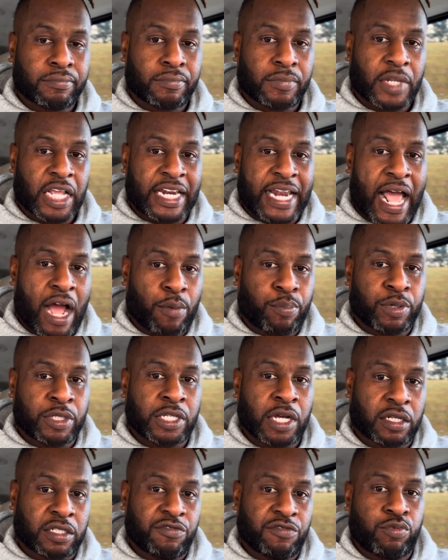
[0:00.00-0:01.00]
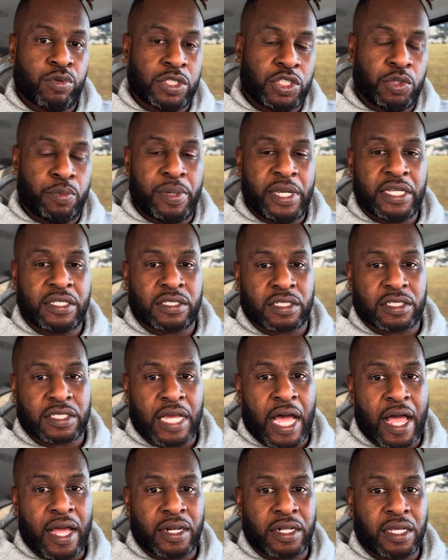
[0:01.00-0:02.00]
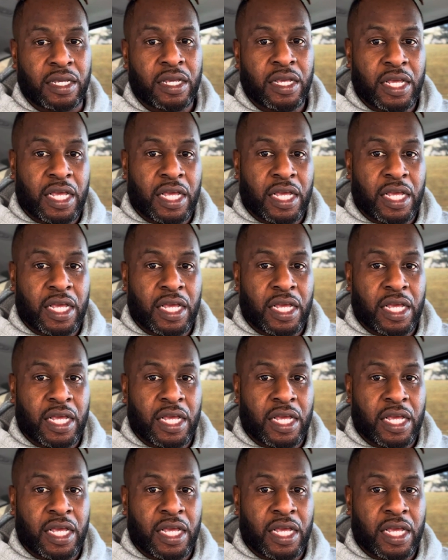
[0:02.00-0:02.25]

And how productive would you be in society